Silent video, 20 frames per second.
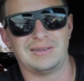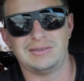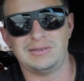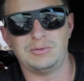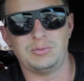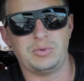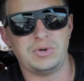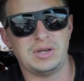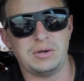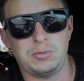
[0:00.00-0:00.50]

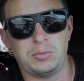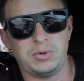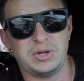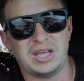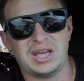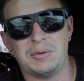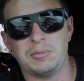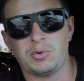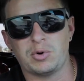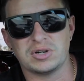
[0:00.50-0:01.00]
we
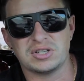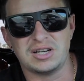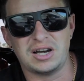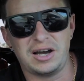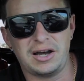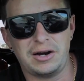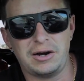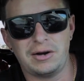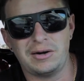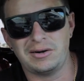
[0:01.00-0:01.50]
get more
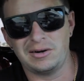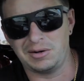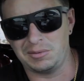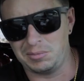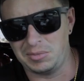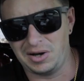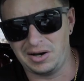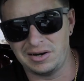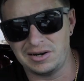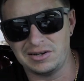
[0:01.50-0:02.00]
tired, our
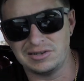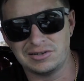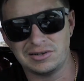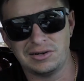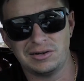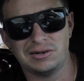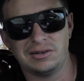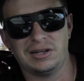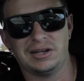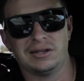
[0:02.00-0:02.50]
bodies
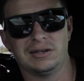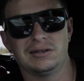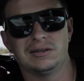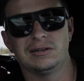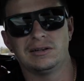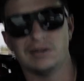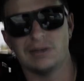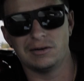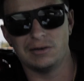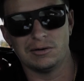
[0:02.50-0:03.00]
hurt. Like,
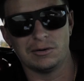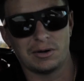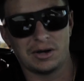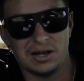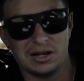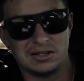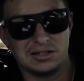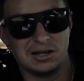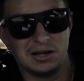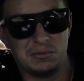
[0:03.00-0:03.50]
you don't
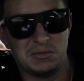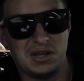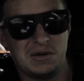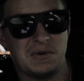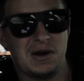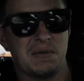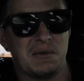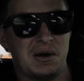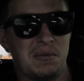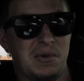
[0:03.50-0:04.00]
gotta tell me
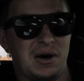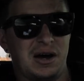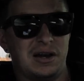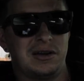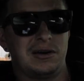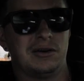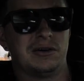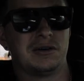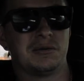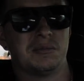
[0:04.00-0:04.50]
about my
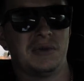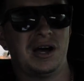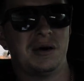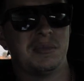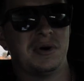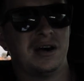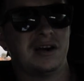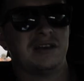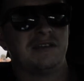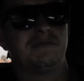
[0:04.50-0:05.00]
body hurting. My
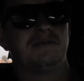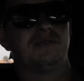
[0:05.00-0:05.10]
body